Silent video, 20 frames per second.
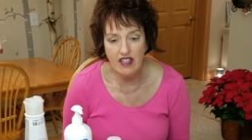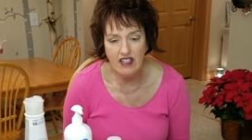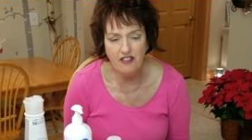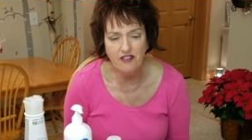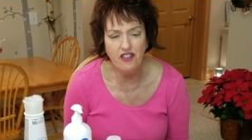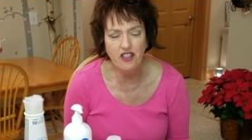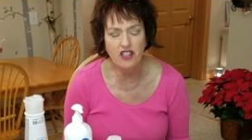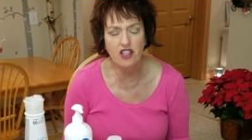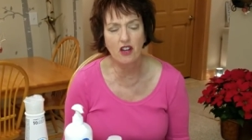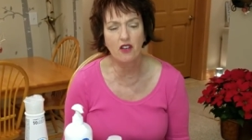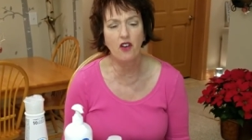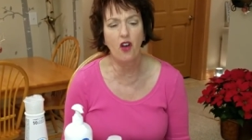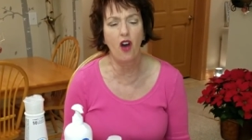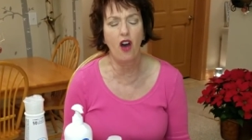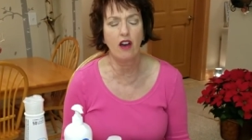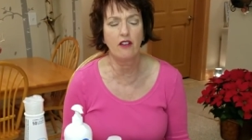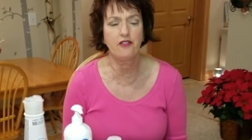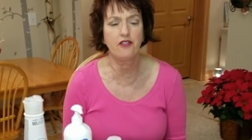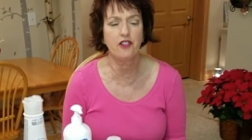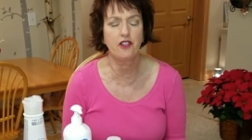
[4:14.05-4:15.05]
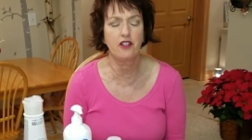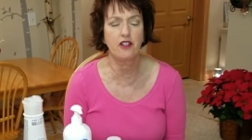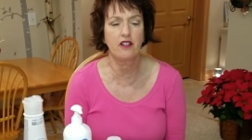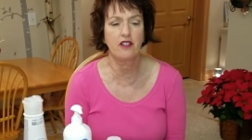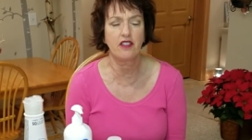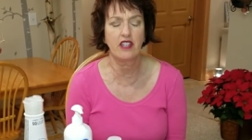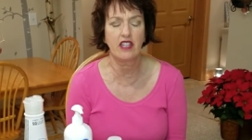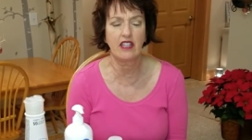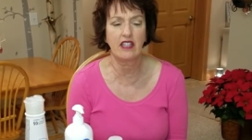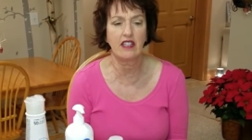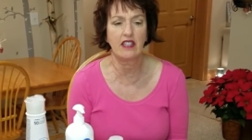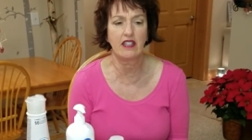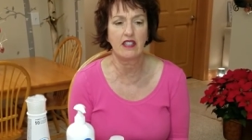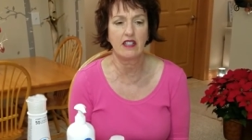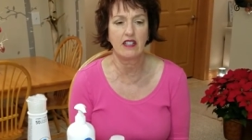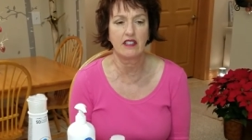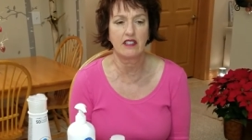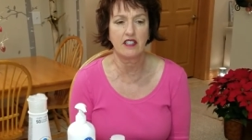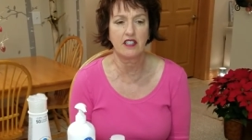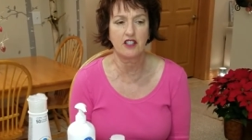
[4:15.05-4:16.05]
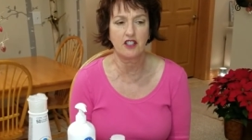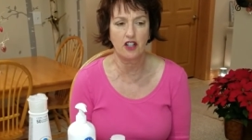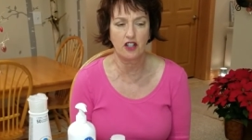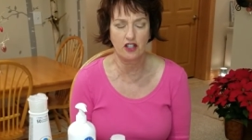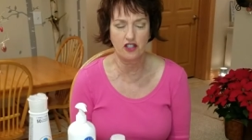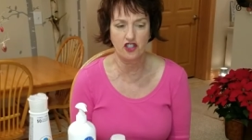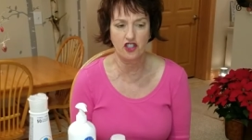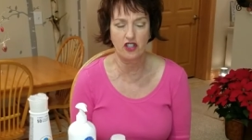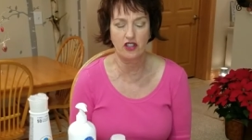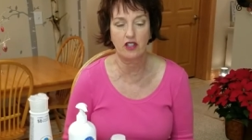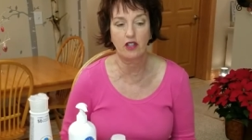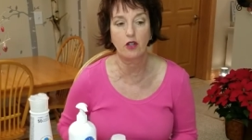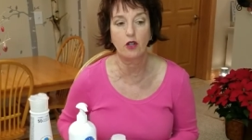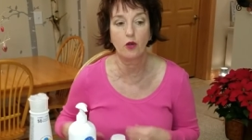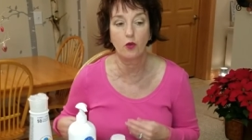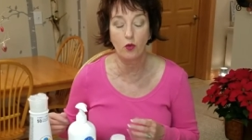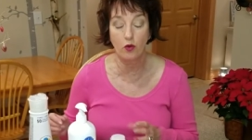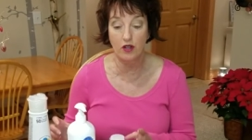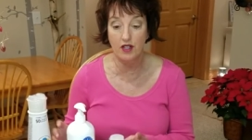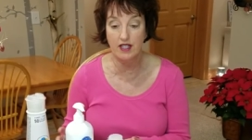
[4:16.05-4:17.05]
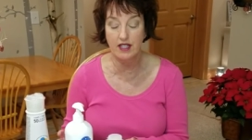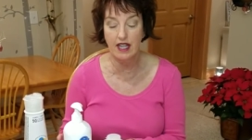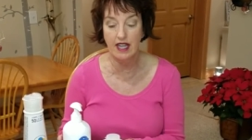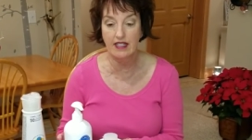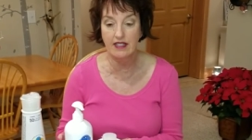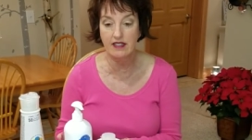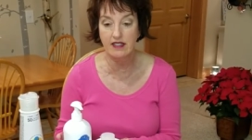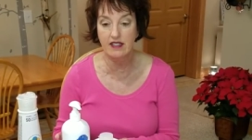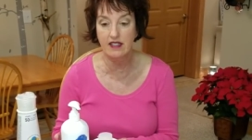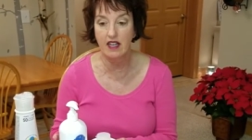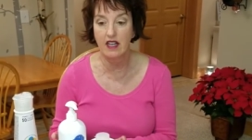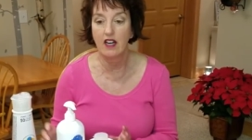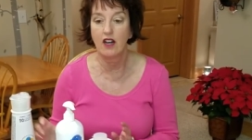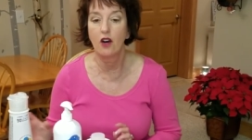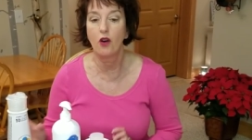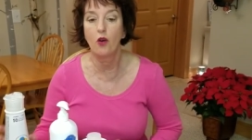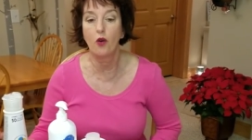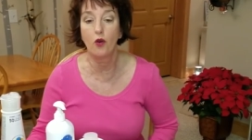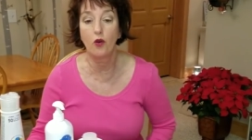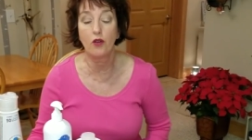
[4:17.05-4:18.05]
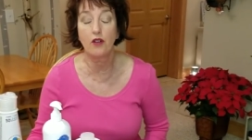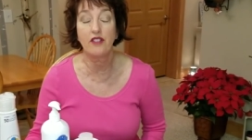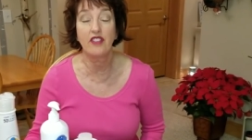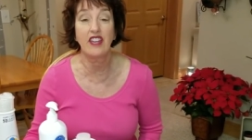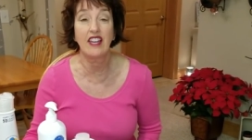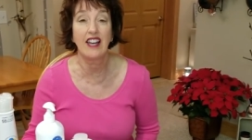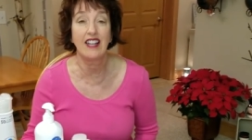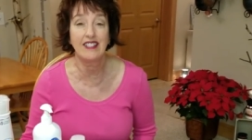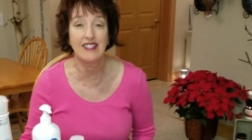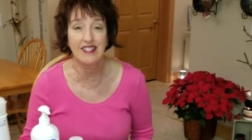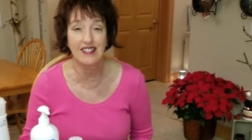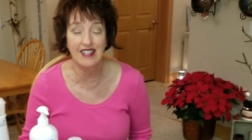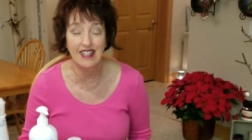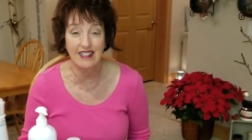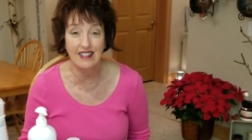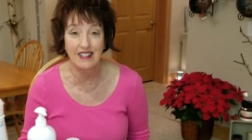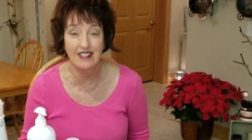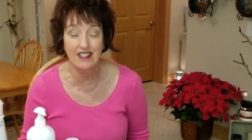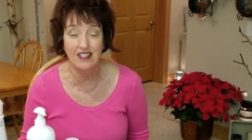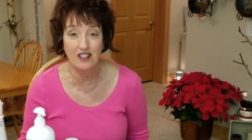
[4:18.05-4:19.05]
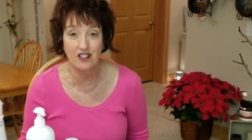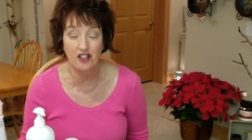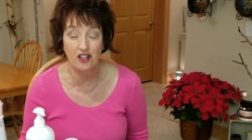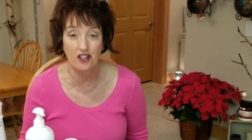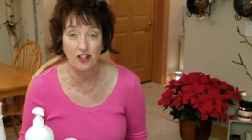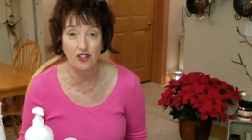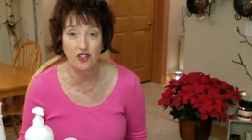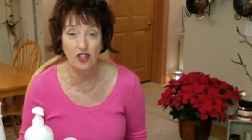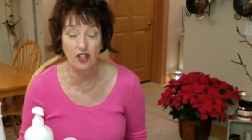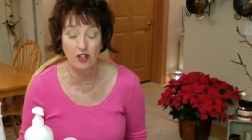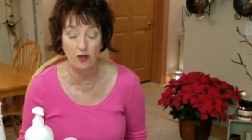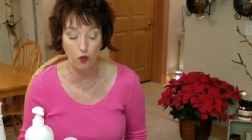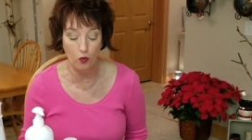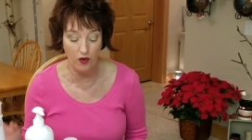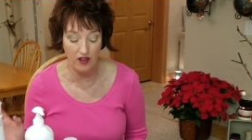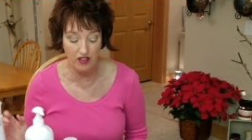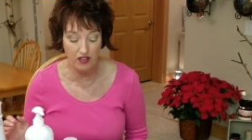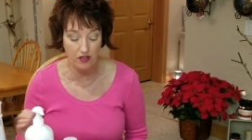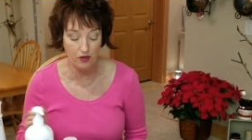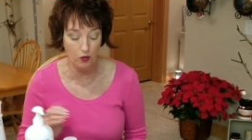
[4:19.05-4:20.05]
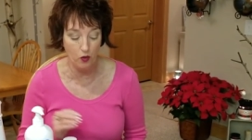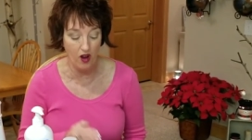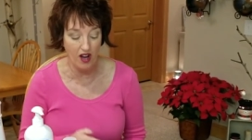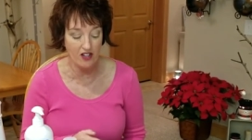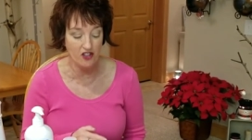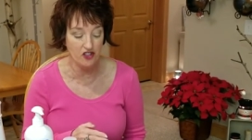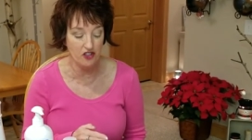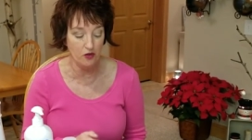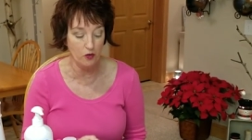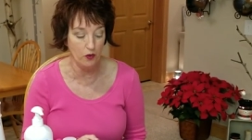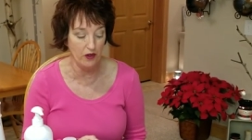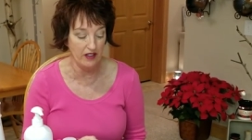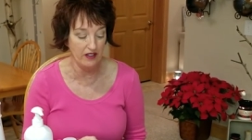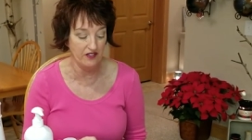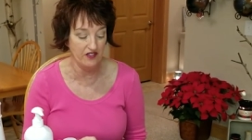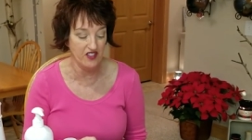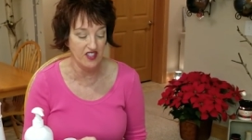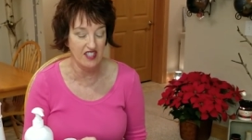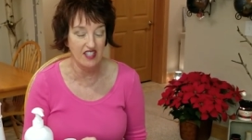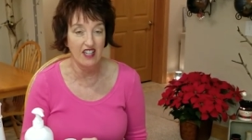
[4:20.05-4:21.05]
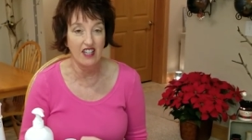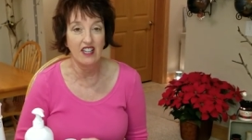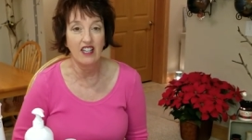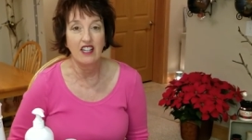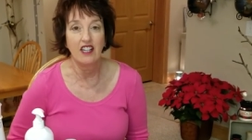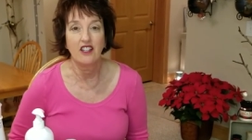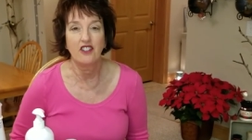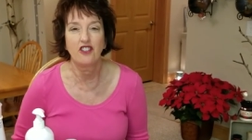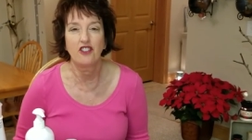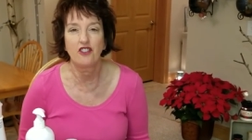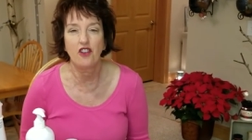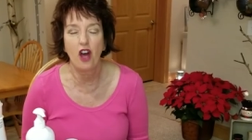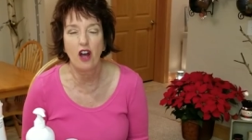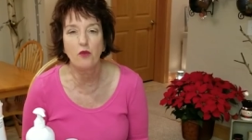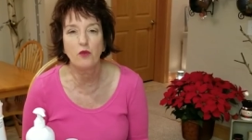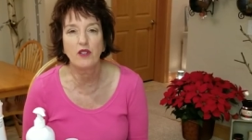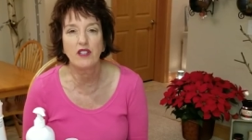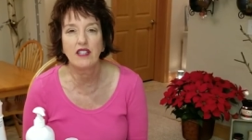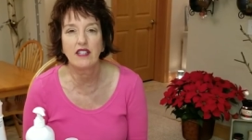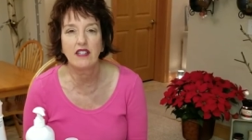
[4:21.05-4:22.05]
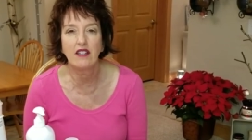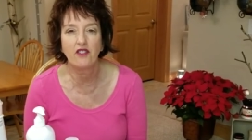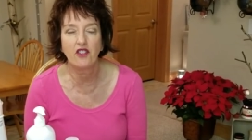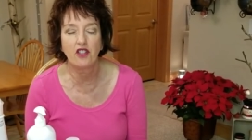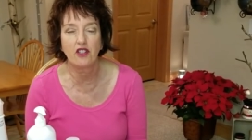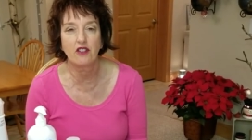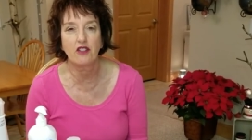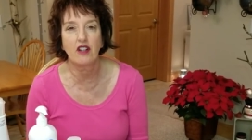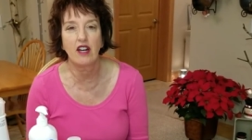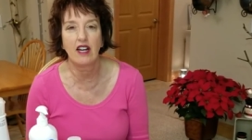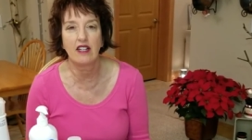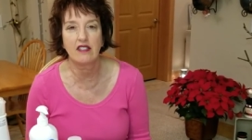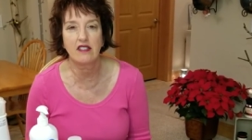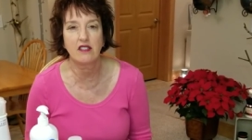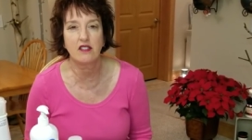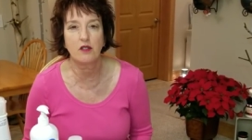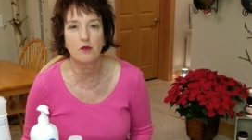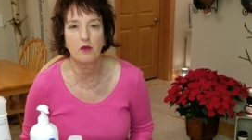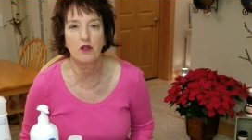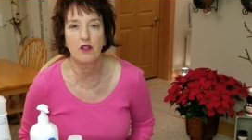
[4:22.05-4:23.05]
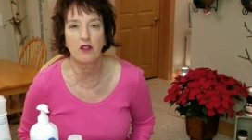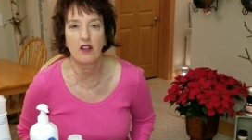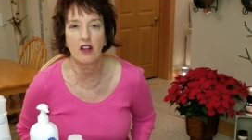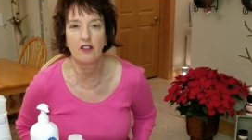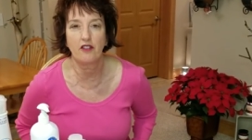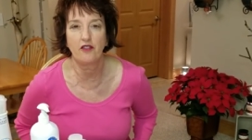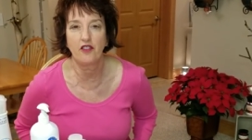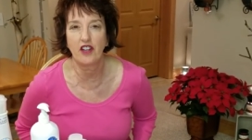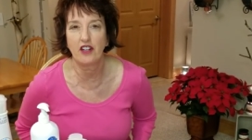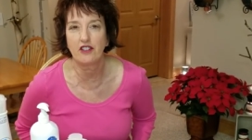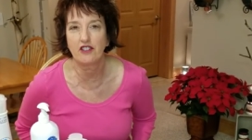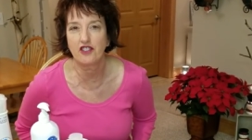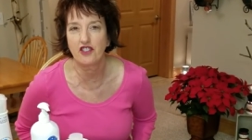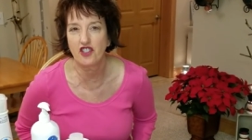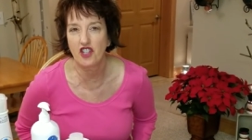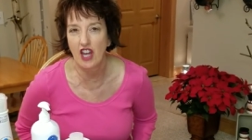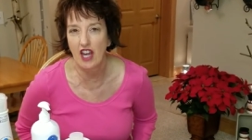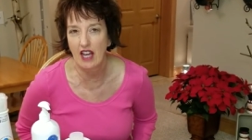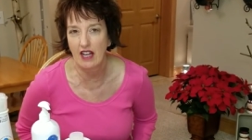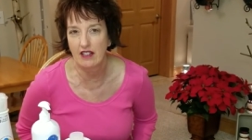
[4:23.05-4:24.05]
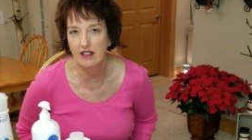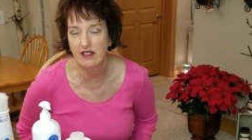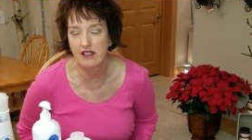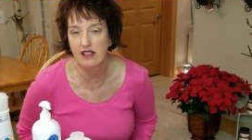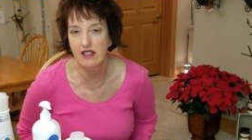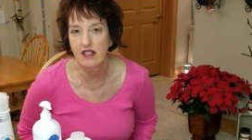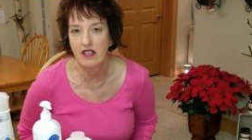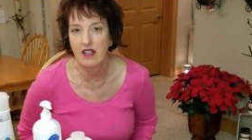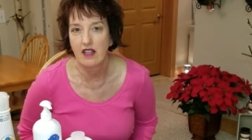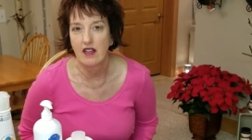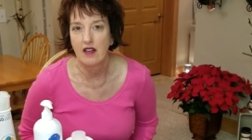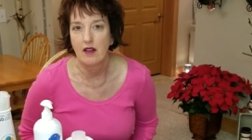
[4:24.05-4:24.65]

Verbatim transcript: if you don't offer the detergent that coordinates or the unscented detergent with the washer whiffs, you're not really giving your customer a fair chance